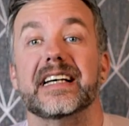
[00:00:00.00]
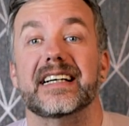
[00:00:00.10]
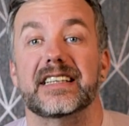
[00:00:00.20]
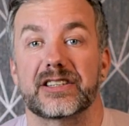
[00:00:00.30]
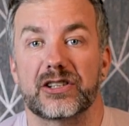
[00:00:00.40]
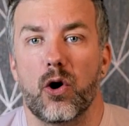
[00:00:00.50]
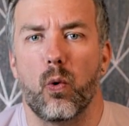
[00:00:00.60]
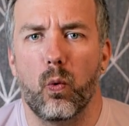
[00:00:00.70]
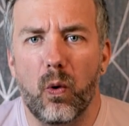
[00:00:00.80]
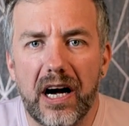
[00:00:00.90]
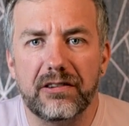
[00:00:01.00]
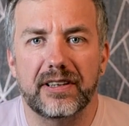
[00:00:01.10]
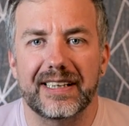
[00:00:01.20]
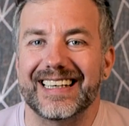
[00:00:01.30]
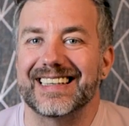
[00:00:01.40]
GHz
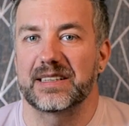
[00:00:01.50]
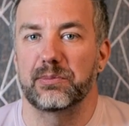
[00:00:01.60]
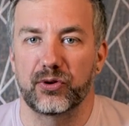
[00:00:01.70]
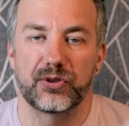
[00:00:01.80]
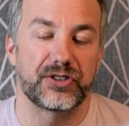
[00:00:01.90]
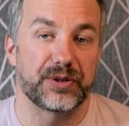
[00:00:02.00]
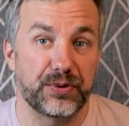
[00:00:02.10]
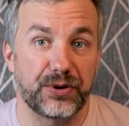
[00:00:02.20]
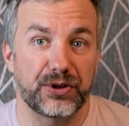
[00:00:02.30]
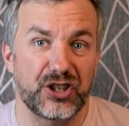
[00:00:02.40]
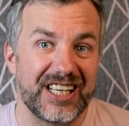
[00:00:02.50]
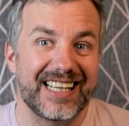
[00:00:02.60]
Wi-Fi, has a Bluetooth support,